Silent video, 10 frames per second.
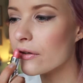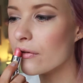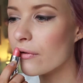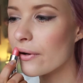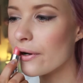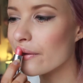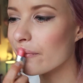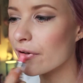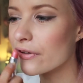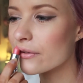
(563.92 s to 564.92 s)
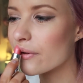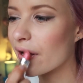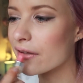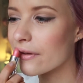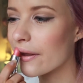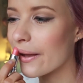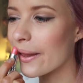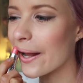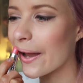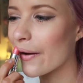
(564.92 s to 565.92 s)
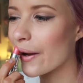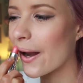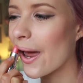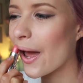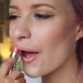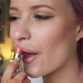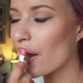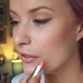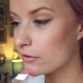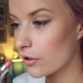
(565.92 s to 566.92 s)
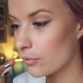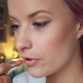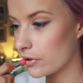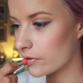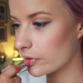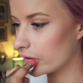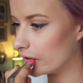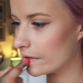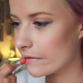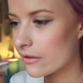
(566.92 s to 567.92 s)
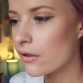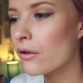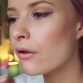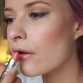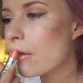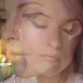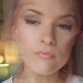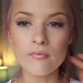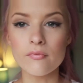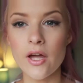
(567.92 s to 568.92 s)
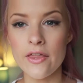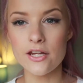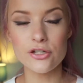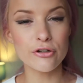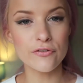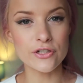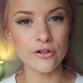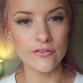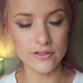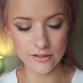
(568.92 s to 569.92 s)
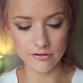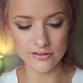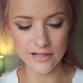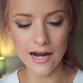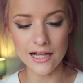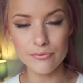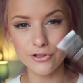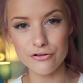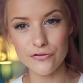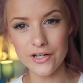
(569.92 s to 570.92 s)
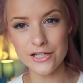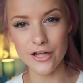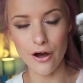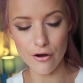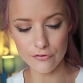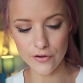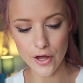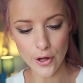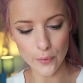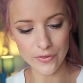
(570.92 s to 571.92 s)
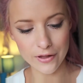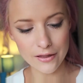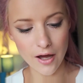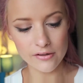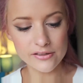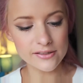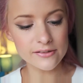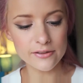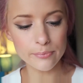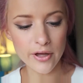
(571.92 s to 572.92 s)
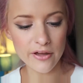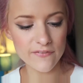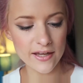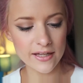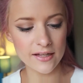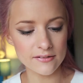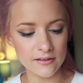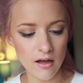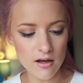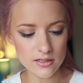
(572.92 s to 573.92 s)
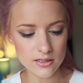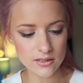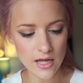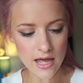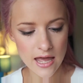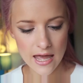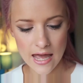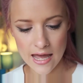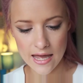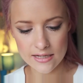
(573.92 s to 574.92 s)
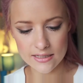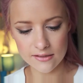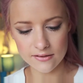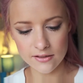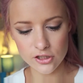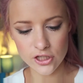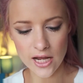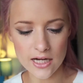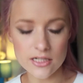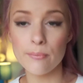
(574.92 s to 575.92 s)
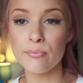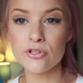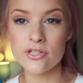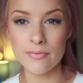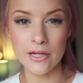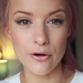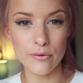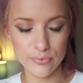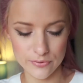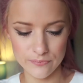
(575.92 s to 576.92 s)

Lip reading: They're really moisturising and go on so beautifully. And in true Victoria's Secret style, I'm just going to finish that off with a gloss. This is a Perfect Kiss gloss, and it's in the shade Butter Me Up.